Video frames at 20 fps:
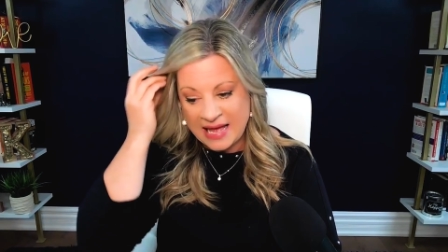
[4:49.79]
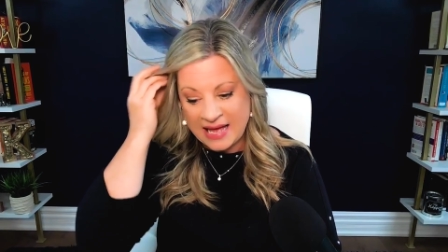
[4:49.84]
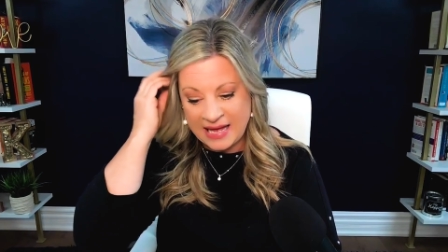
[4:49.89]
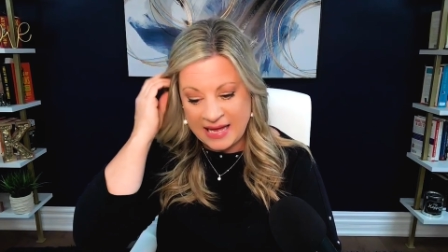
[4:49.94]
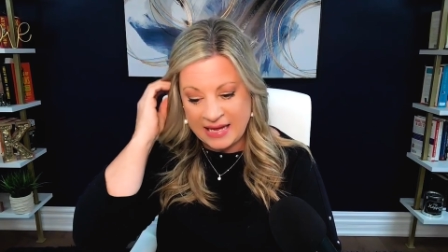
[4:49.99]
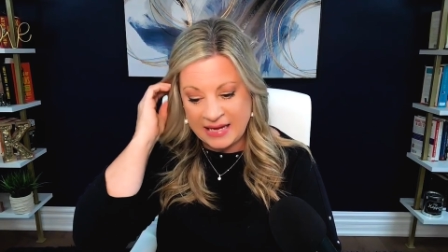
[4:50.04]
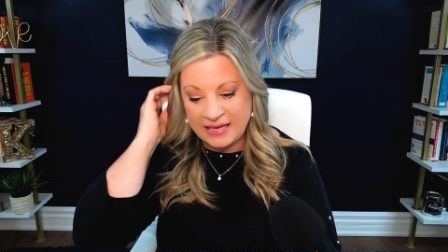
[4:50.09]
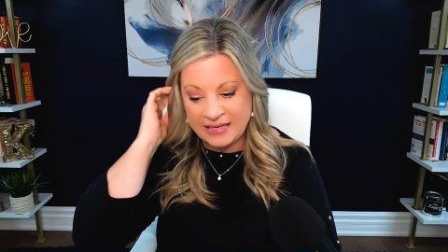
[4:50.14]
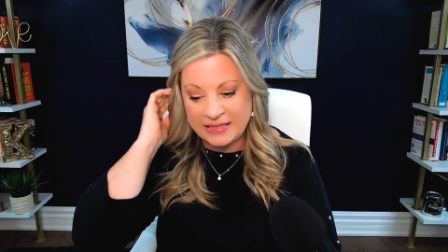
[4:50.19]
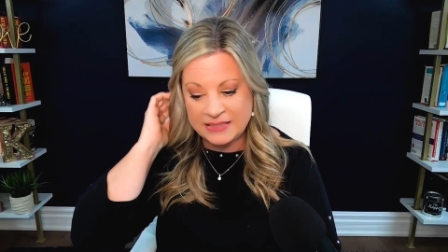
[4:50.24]

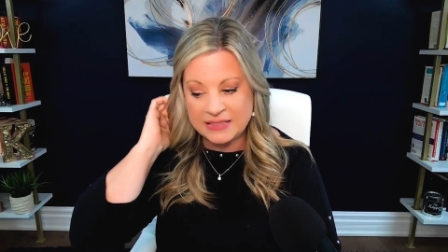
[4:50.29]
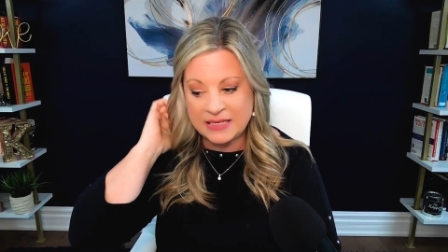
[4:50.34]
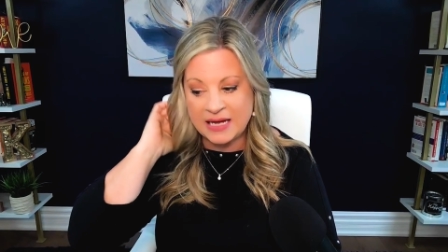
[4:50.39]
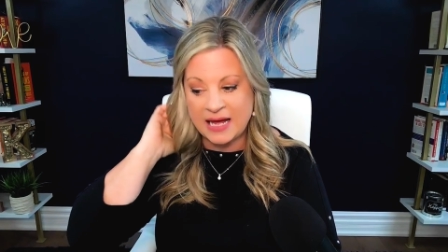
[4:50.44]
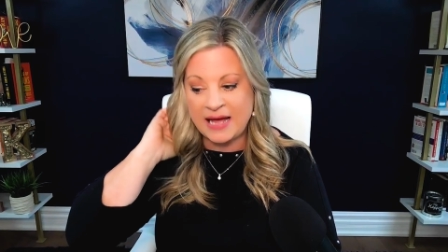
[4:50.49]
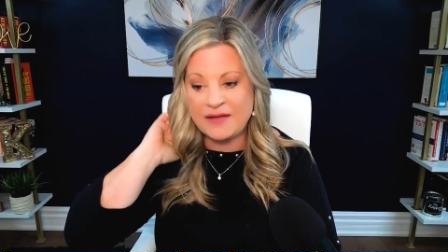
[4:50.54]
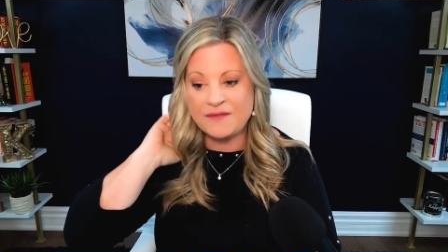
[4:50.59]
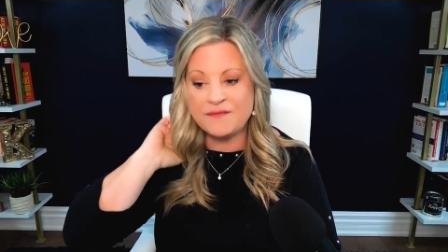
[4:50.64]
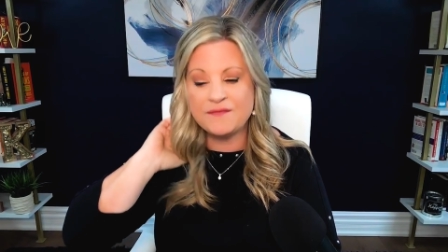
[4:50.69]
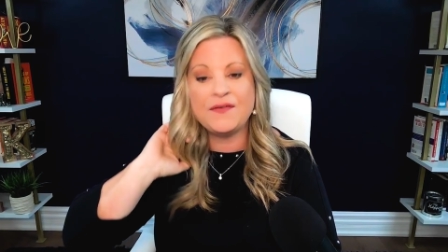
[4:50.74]
And
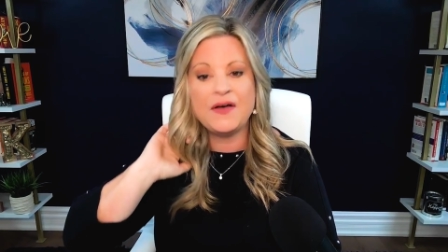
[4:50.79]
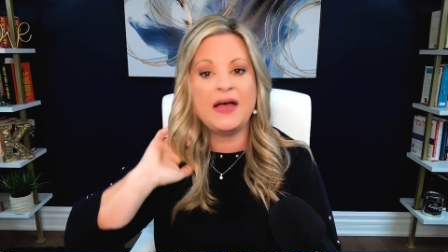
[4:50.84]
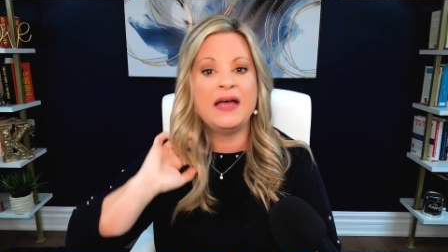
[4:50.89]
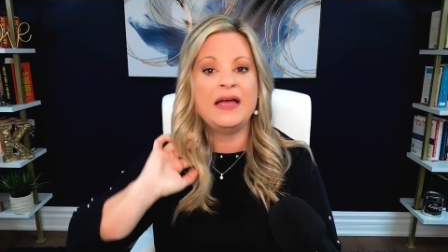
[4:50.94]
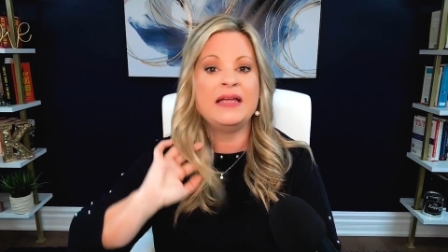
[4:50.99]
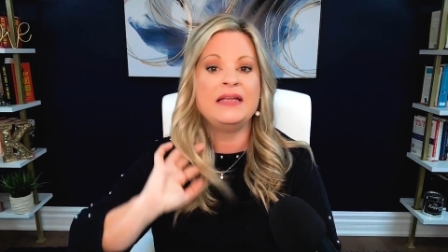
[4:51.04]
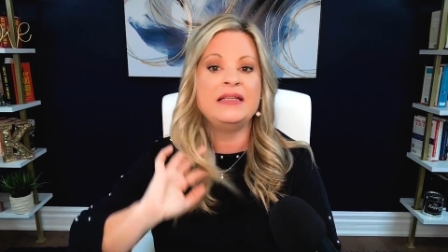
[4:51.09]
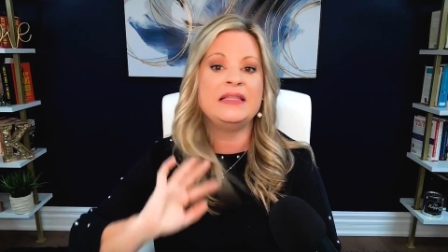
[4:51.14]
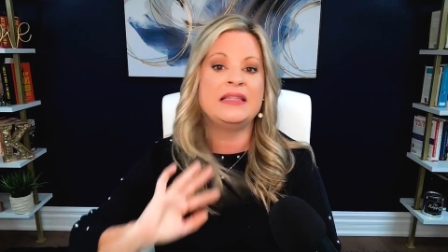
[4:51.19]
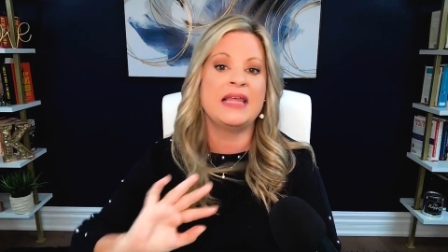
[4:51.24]
I
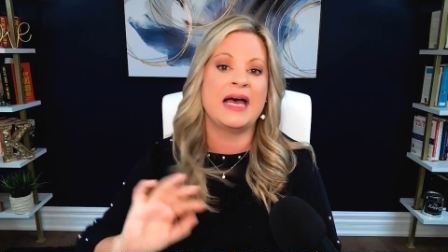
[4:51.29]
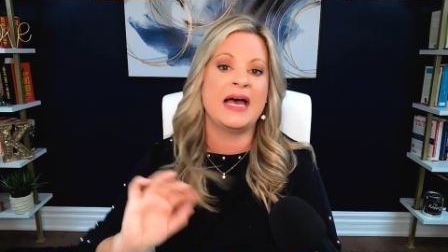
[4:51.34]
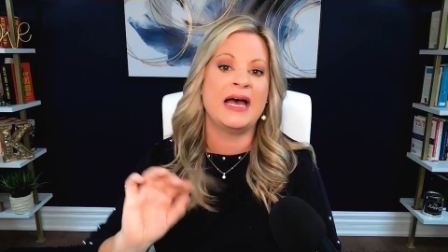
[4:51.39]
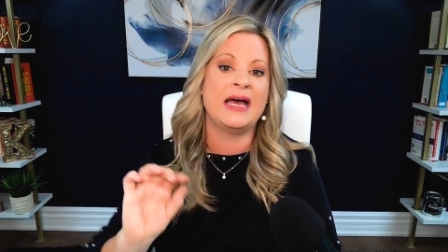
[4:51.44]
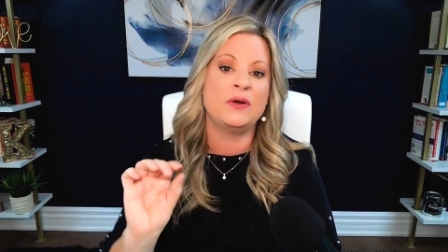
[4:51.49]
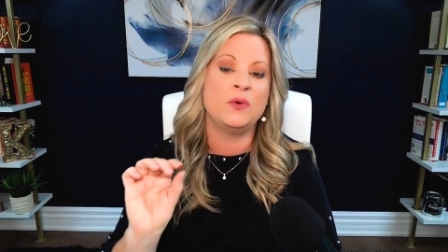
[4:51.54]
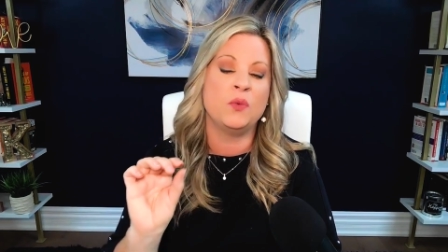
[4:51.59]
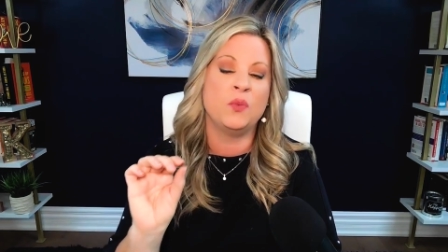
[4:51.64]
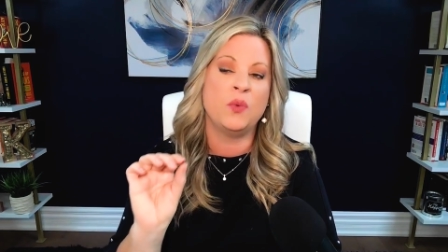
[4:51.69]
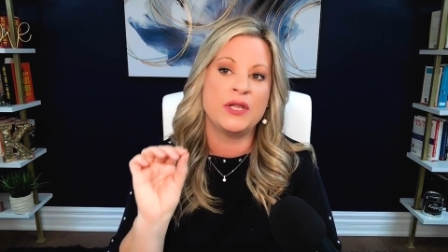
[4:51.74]
find
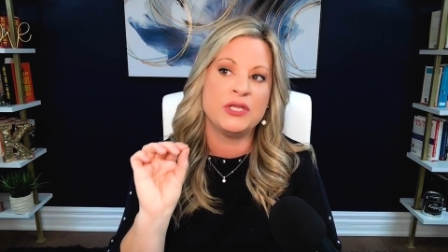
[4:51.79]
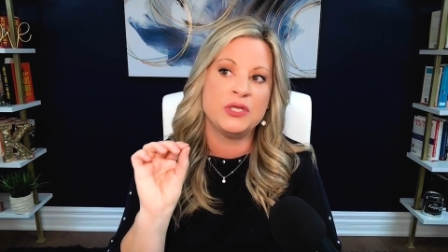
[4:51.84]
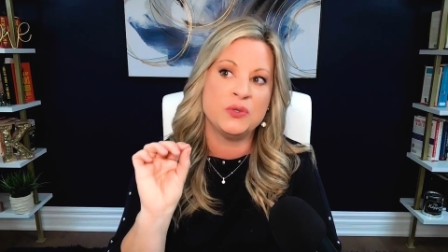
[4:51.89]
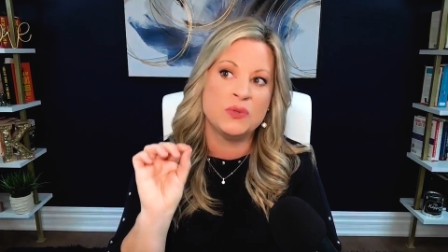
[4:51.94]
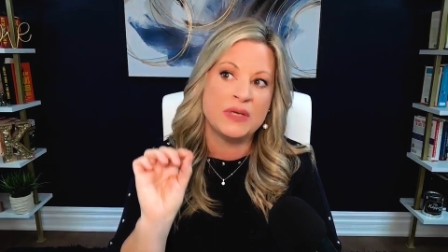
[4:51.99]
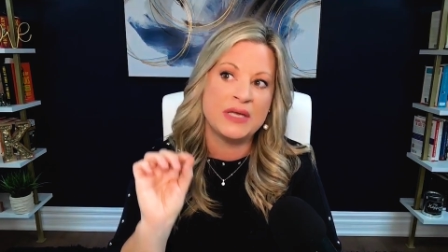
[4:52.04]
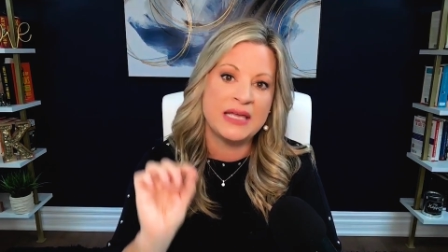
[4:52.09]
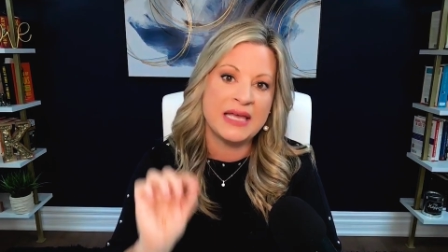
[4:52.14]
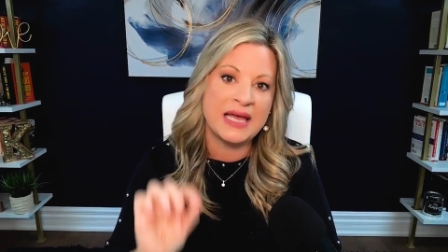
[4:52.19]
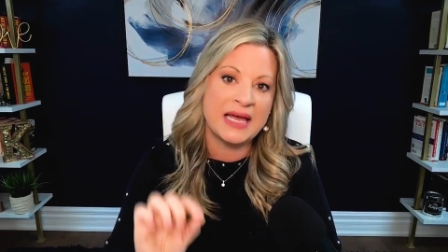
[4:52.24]
that when
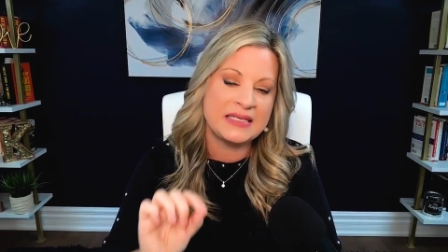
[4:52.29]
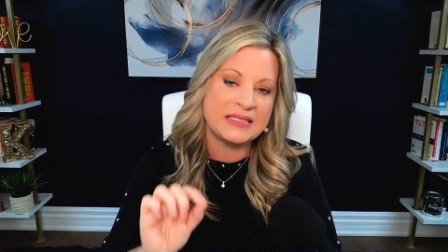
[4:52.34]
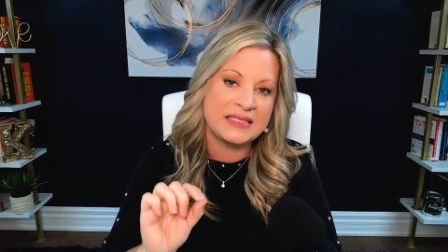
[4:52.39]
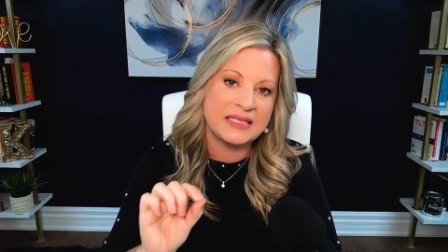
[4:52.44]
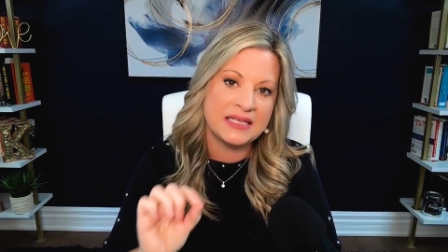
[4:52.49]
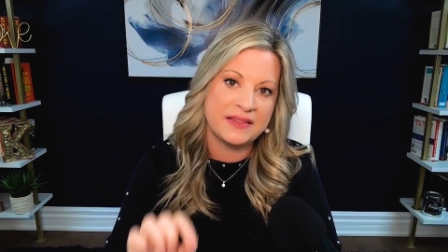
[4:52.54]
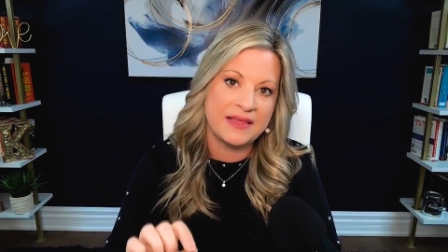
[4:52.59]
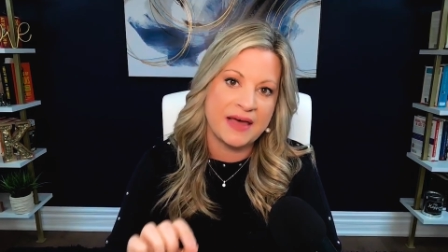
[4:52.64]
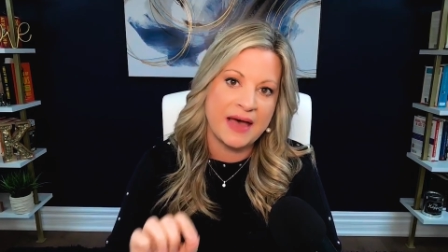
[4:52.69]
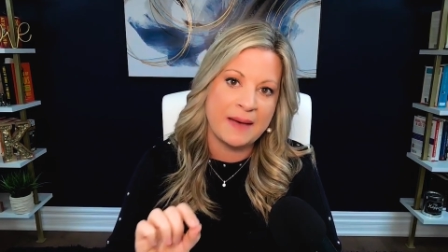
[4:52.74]
you get
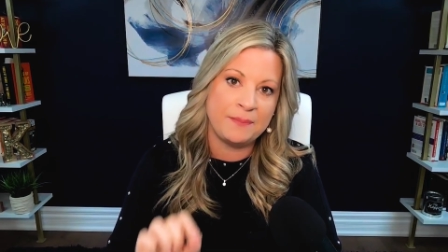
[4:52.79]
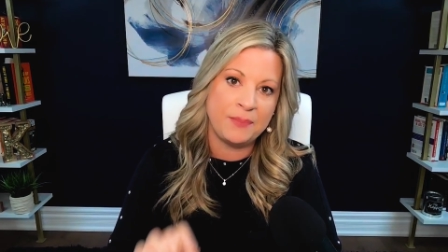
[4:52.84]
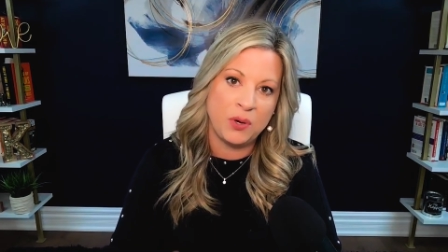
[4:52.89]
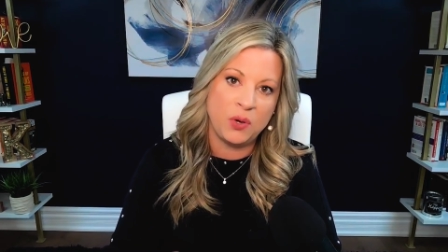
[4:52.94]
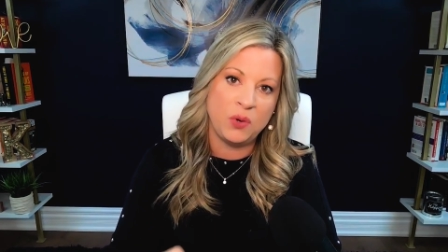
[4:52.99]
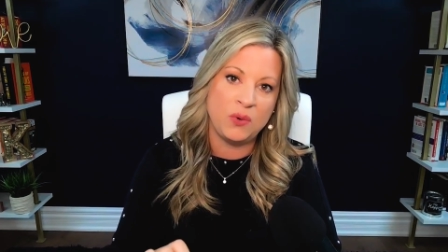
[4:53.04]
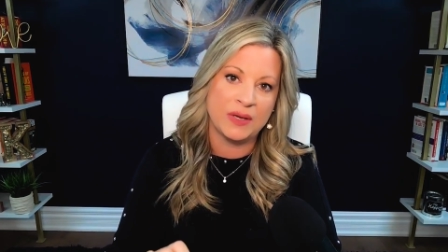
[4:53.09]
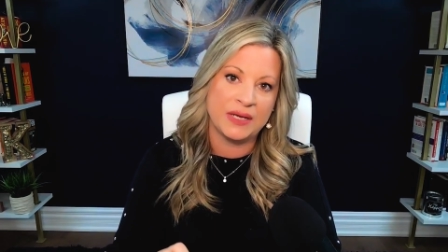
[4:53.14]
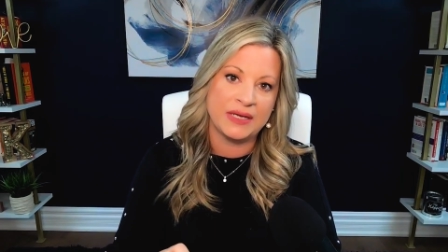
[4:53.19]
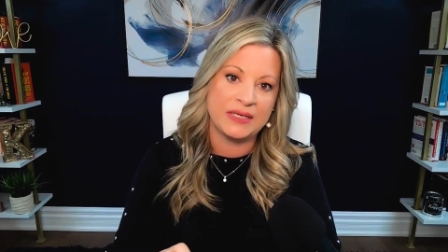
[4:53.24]
to that
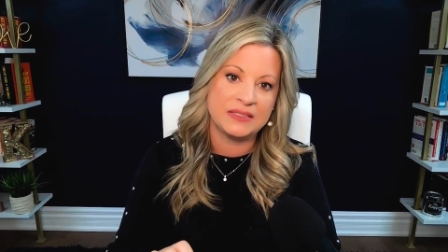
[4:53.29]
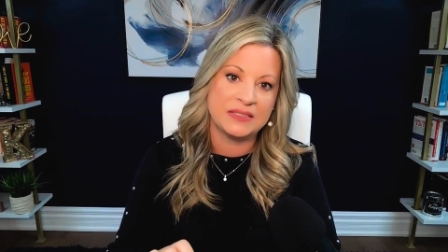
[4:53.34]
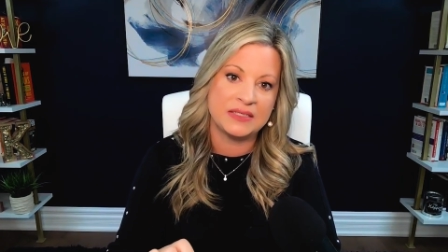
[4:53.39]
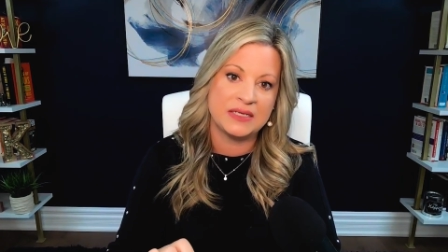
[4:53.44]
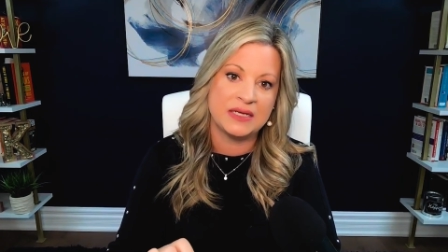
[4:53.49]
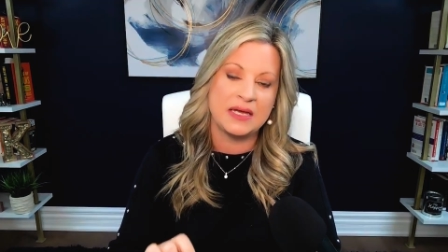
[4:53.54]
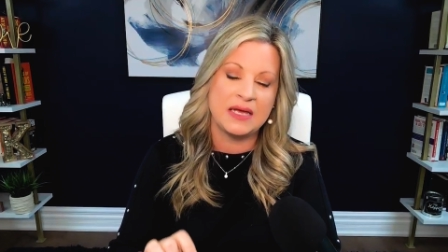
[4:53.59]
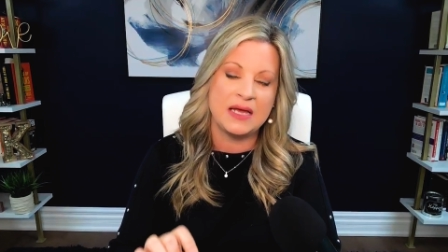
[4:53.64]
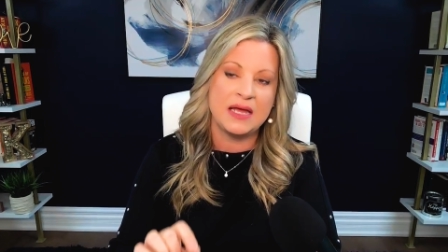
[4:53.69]
point,